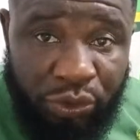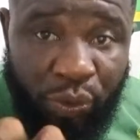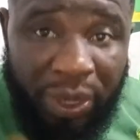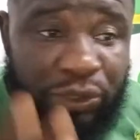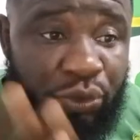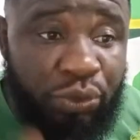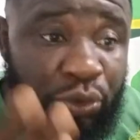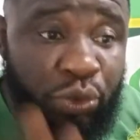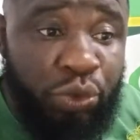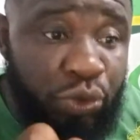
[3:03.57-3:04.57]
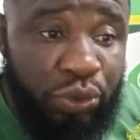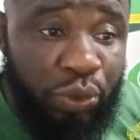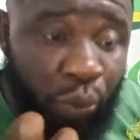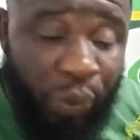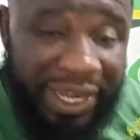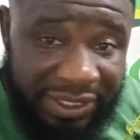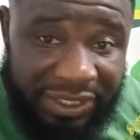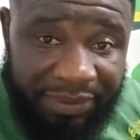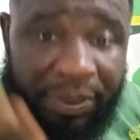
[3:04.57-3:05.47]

you want to lose weight,